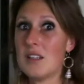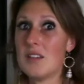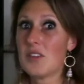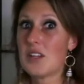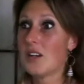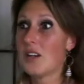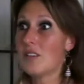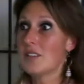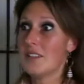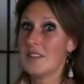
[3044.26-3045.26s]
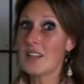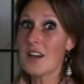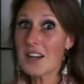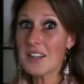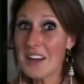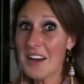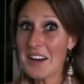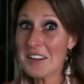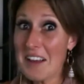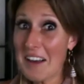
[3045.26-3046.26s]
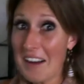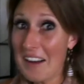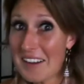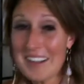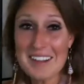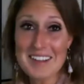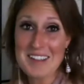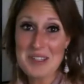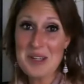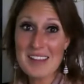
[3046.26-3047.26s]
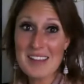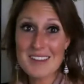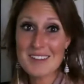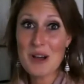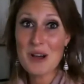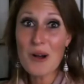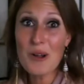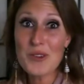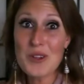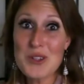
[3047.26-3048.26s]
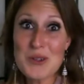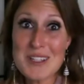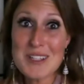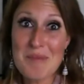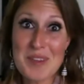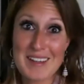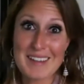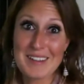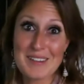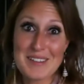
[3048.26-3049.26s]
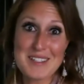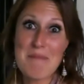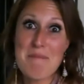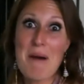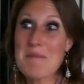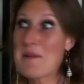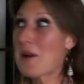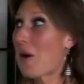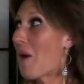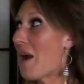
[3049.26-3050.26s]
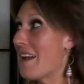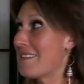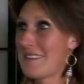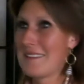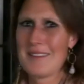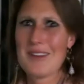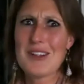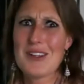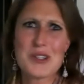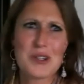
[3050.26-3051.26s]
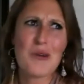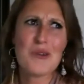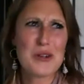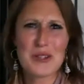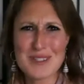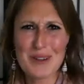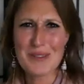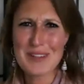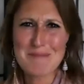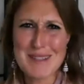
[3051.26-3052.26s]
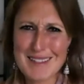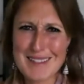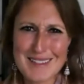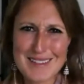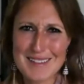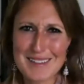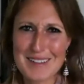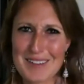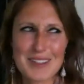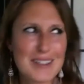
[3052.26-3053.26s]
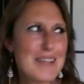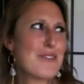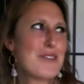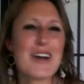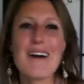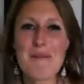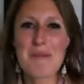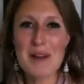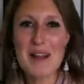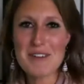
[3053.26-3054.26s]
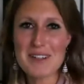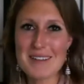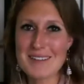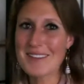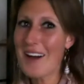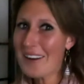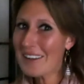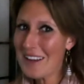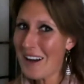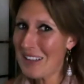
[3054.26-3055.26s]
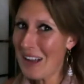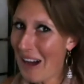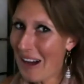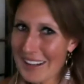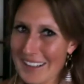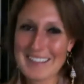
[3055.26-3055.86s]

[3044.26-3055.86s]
You know, knock, knock, knock. You get this call to do something, you know, to step out in a bigger way, to launch your coach or consulting business, you know, to leave your job or whatever it is. Knock, knock, knock